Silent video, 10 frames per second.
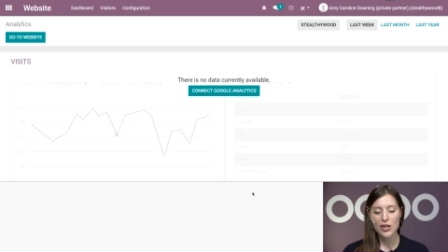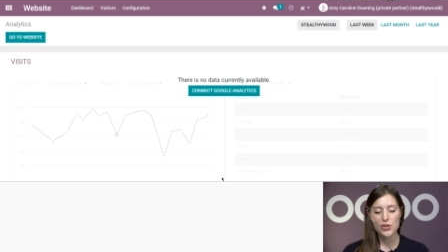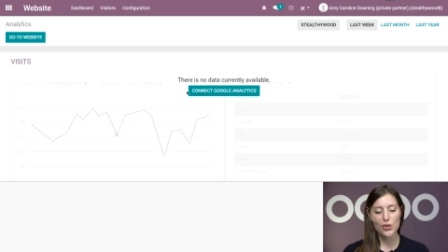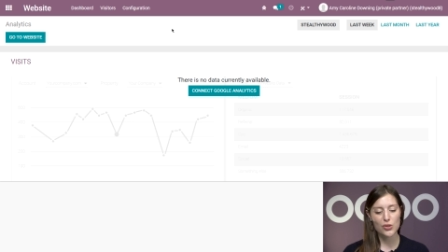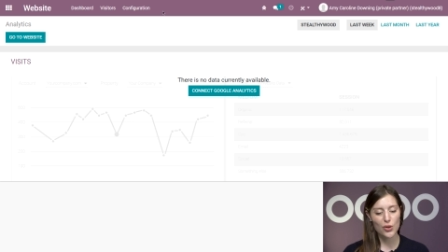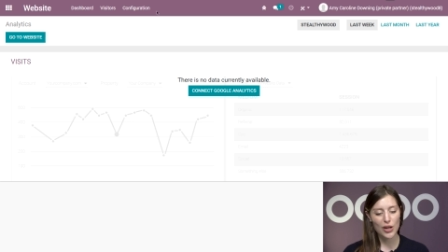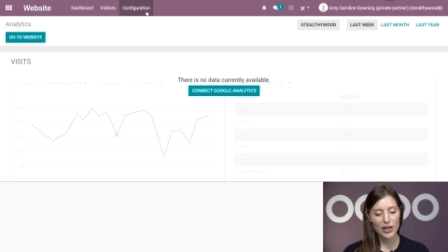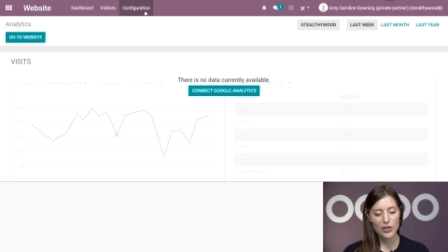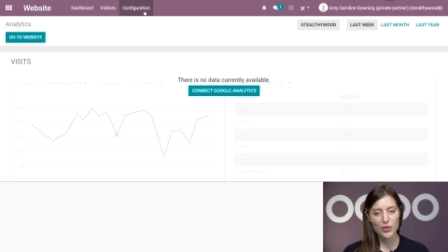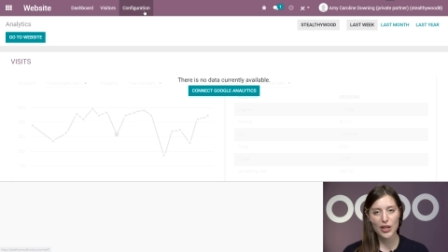So I'll show you how
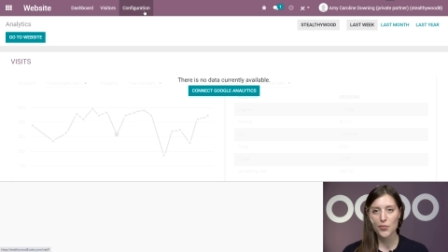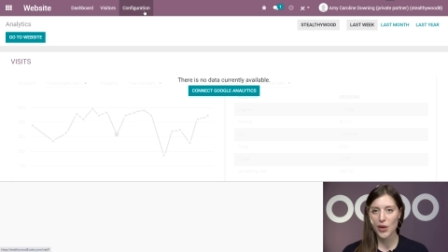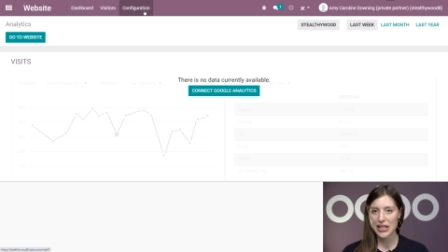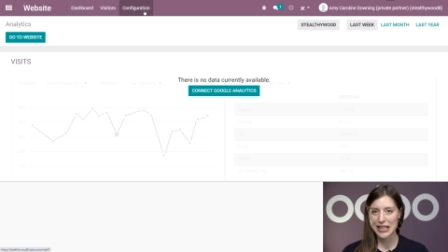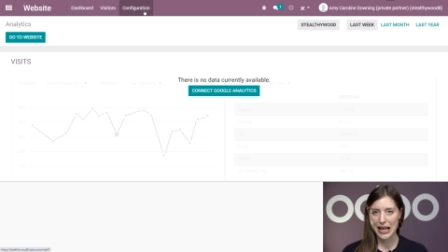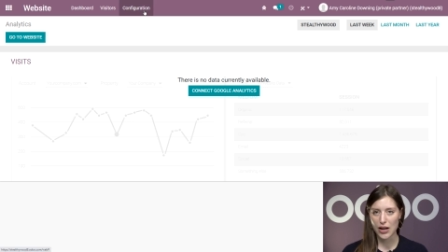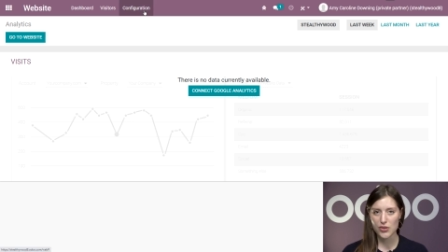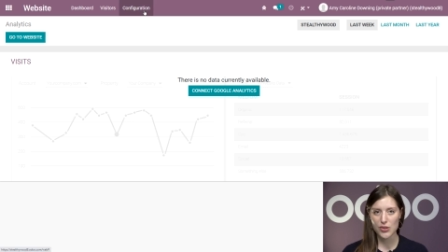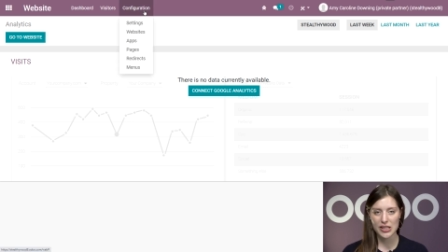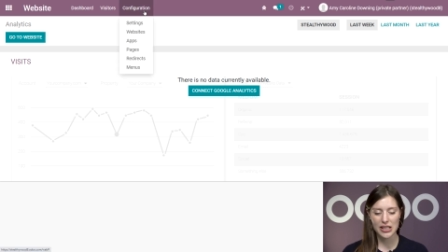to do that right now.
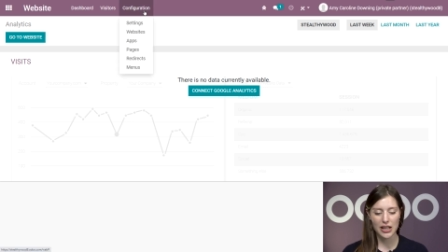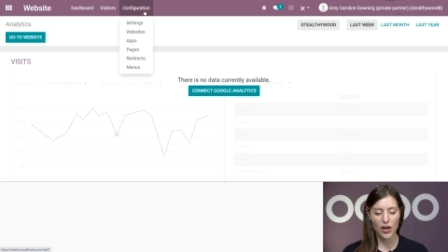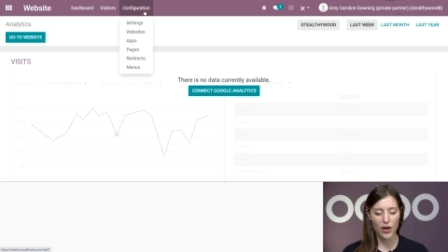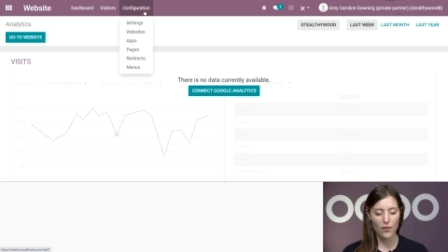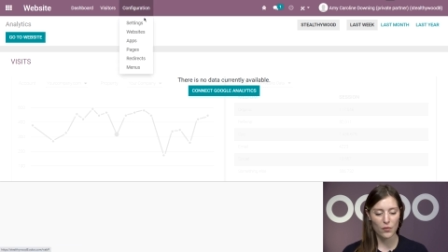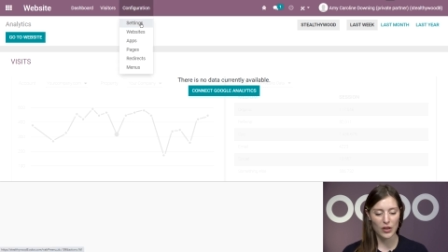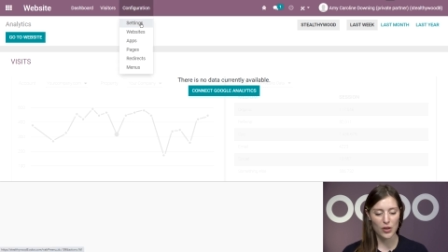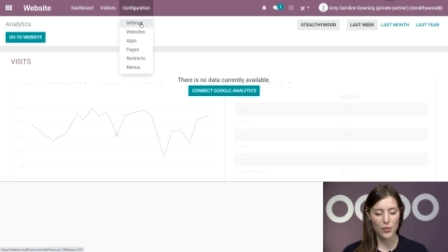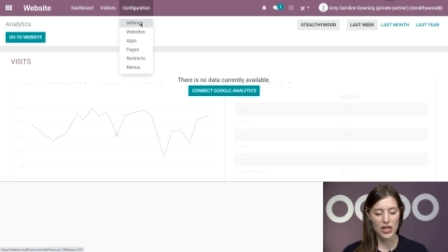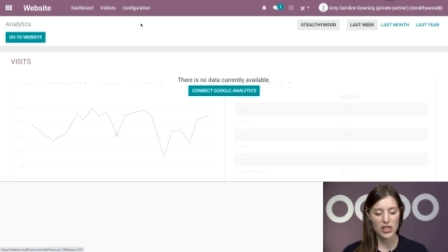So let's click on
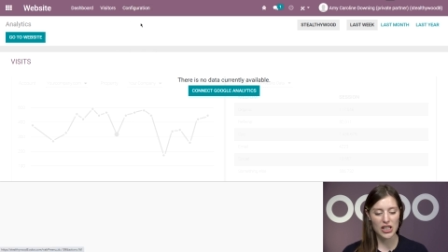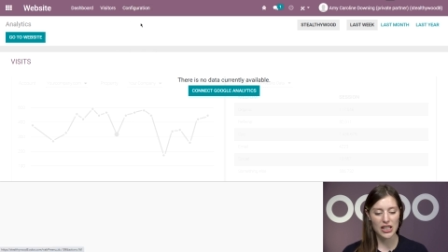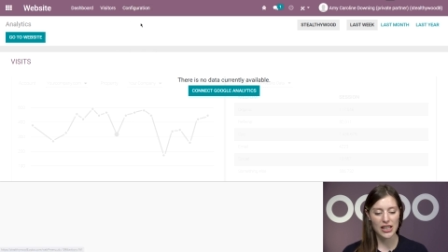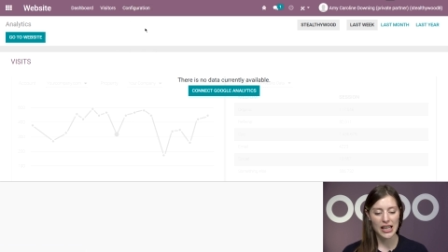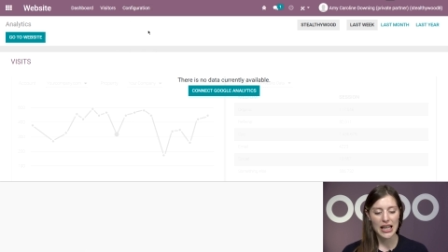configuration